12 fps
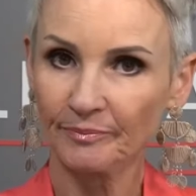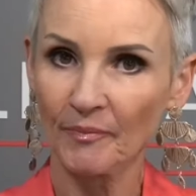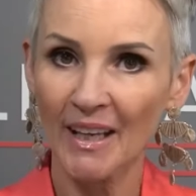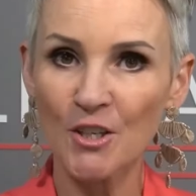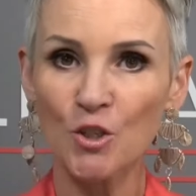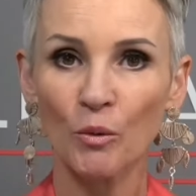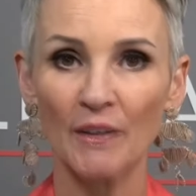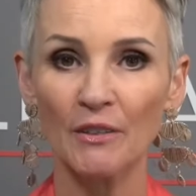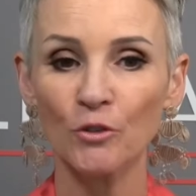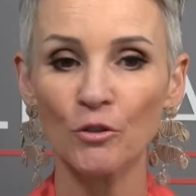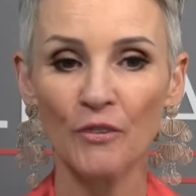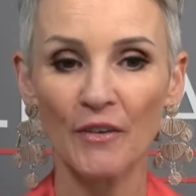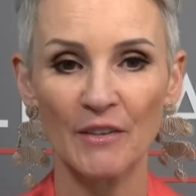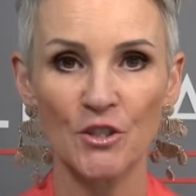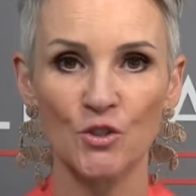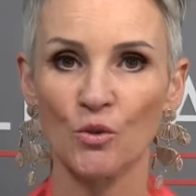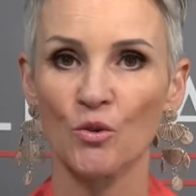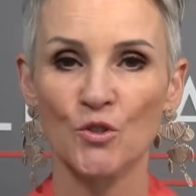into one of your favorite
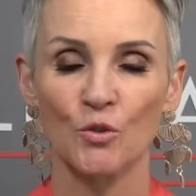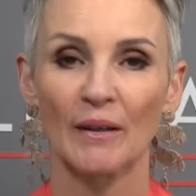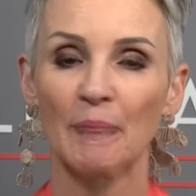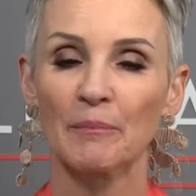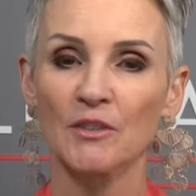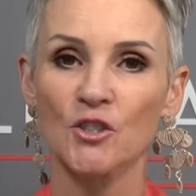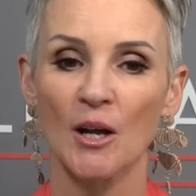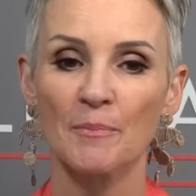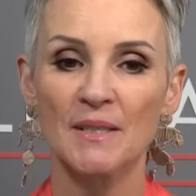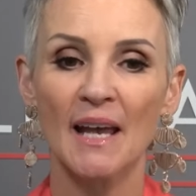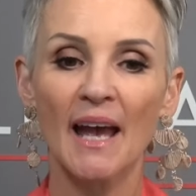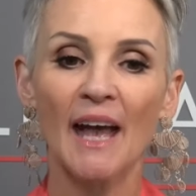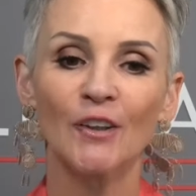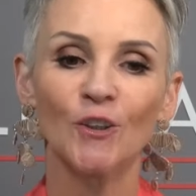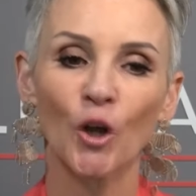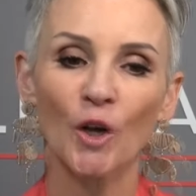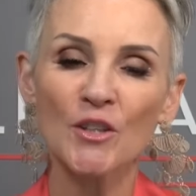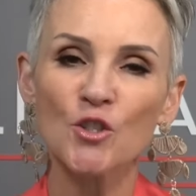stores or a couple of shops and
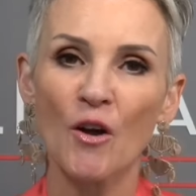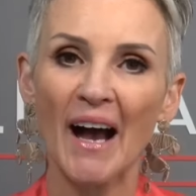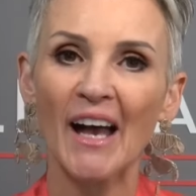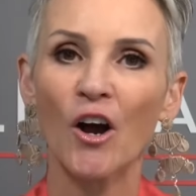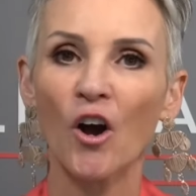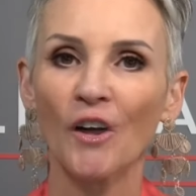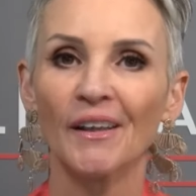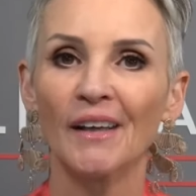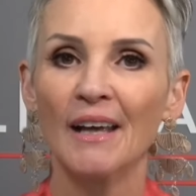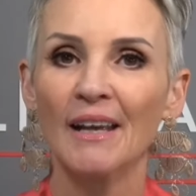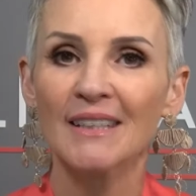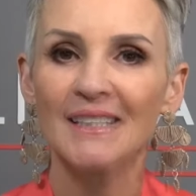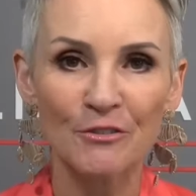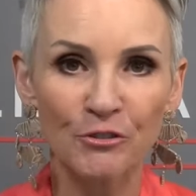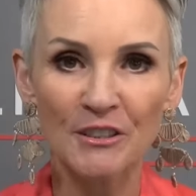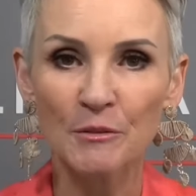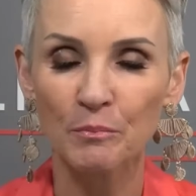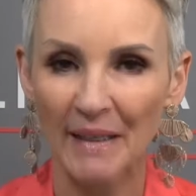go and try on
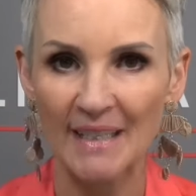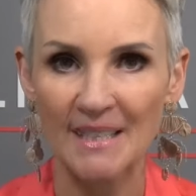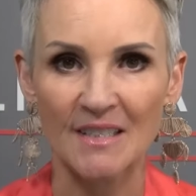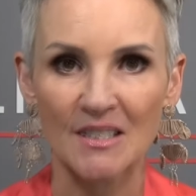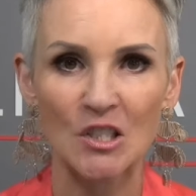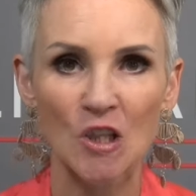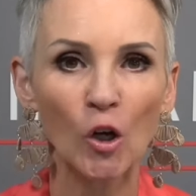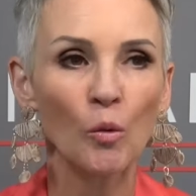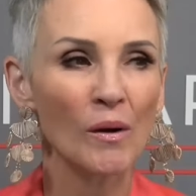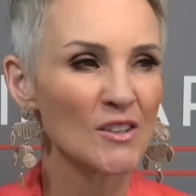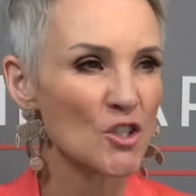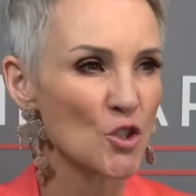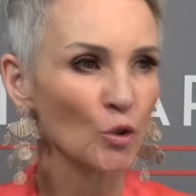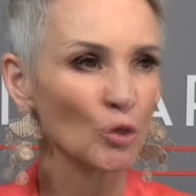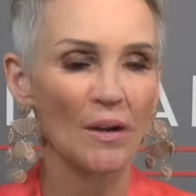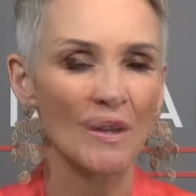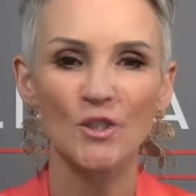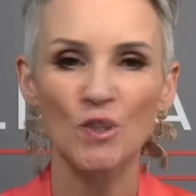different blazers, long ones, short
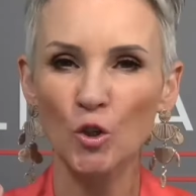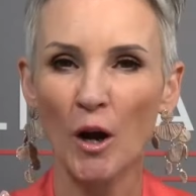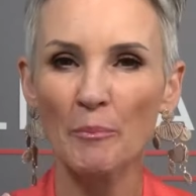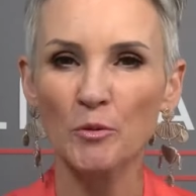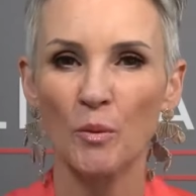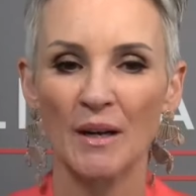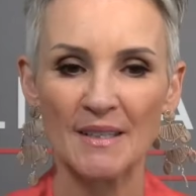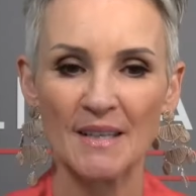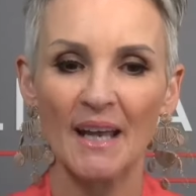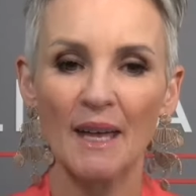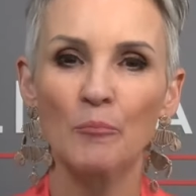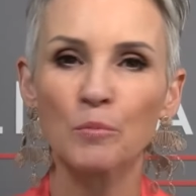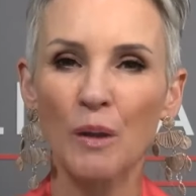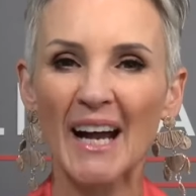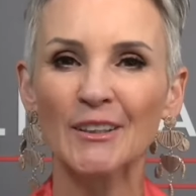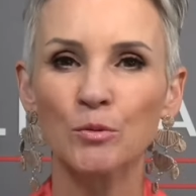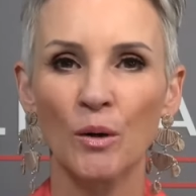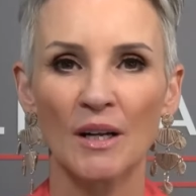ones, cropped ones,
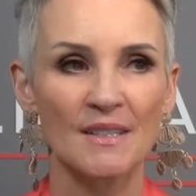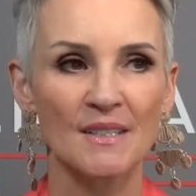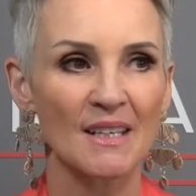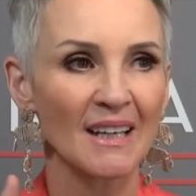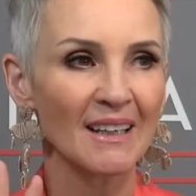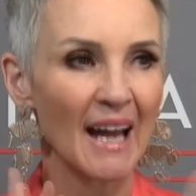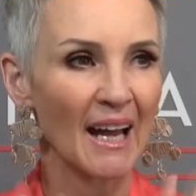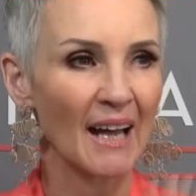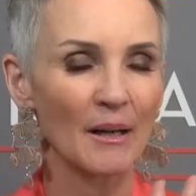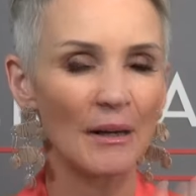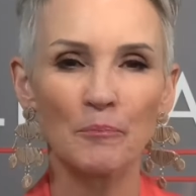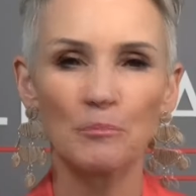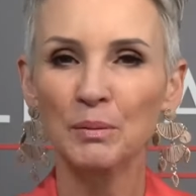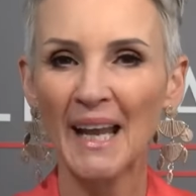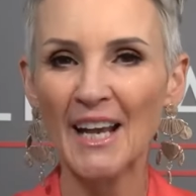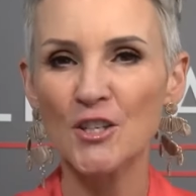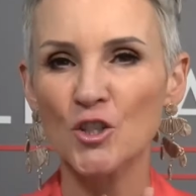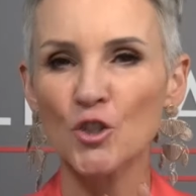bright ones, a
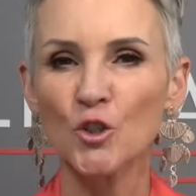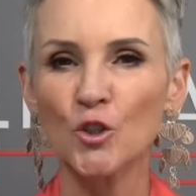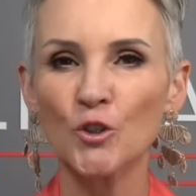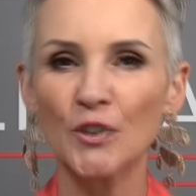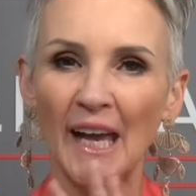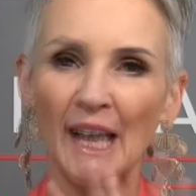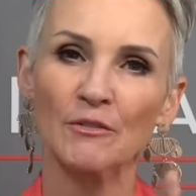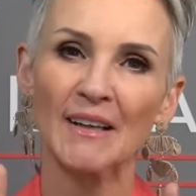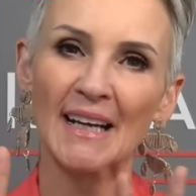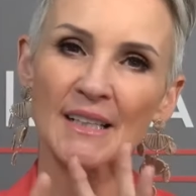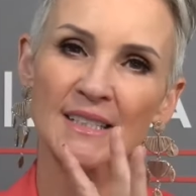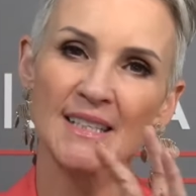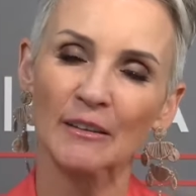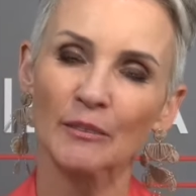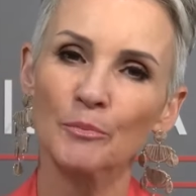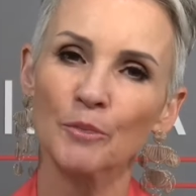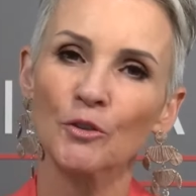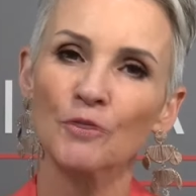blush, nude, kind of like subtle,
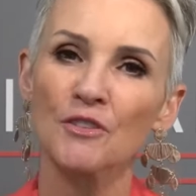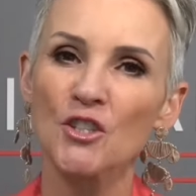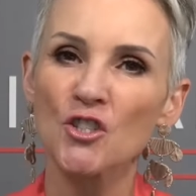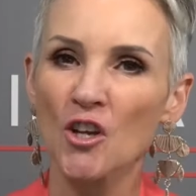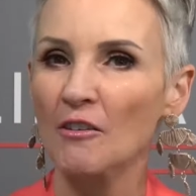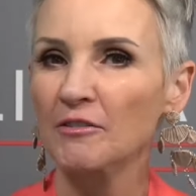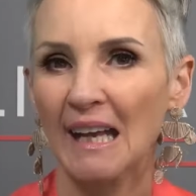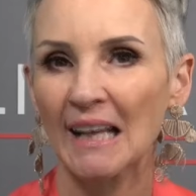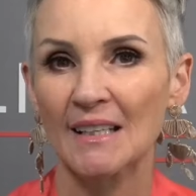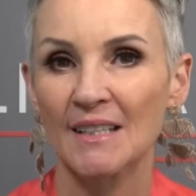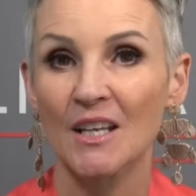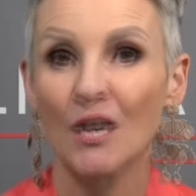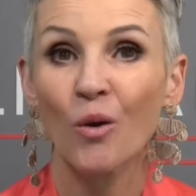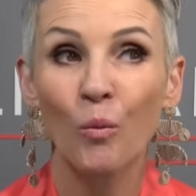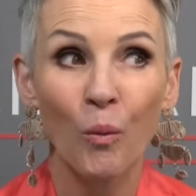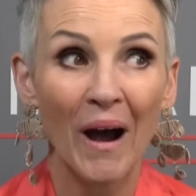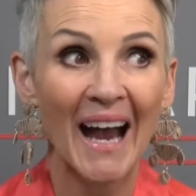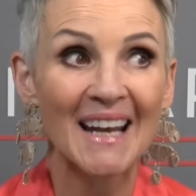beautiful, soft colors,
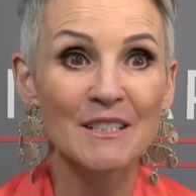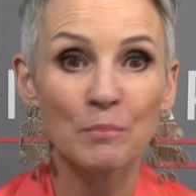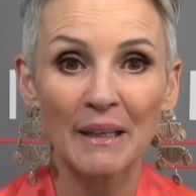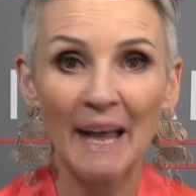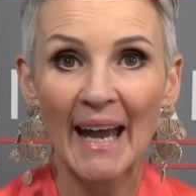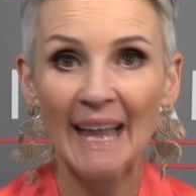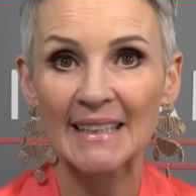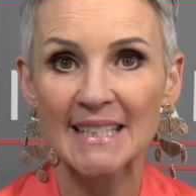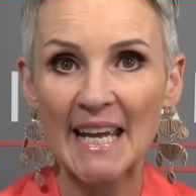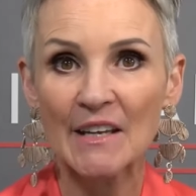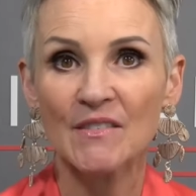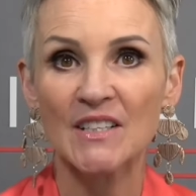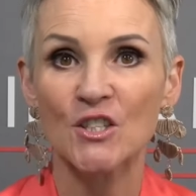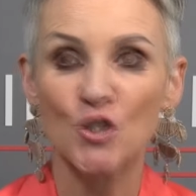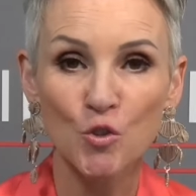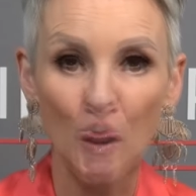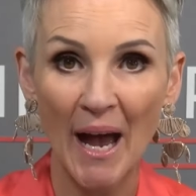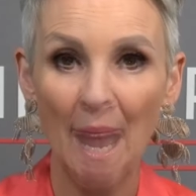white, black, navy,
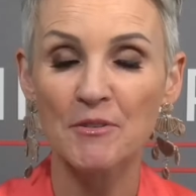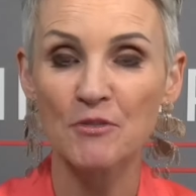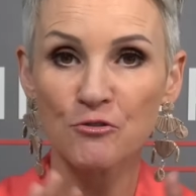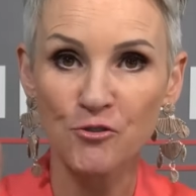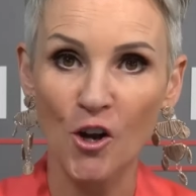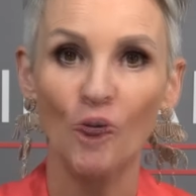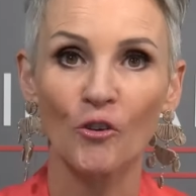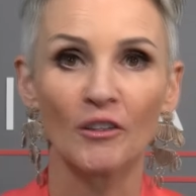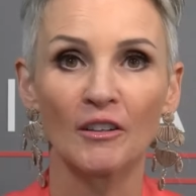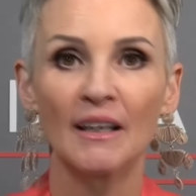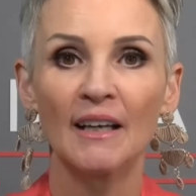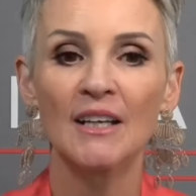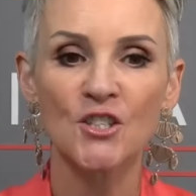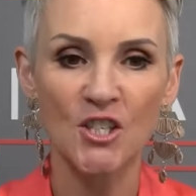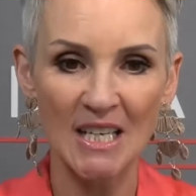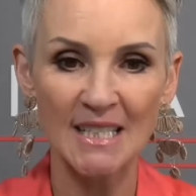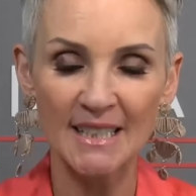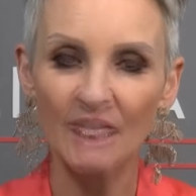striped, floral.
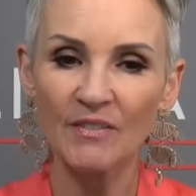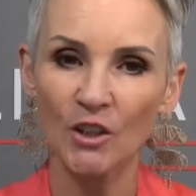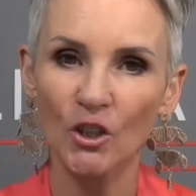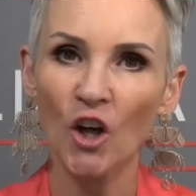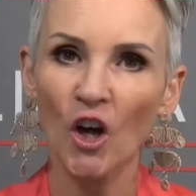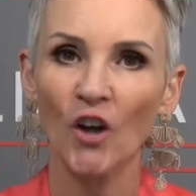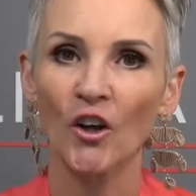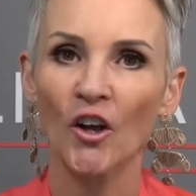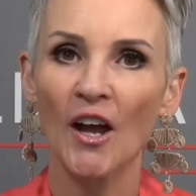Just give it a go.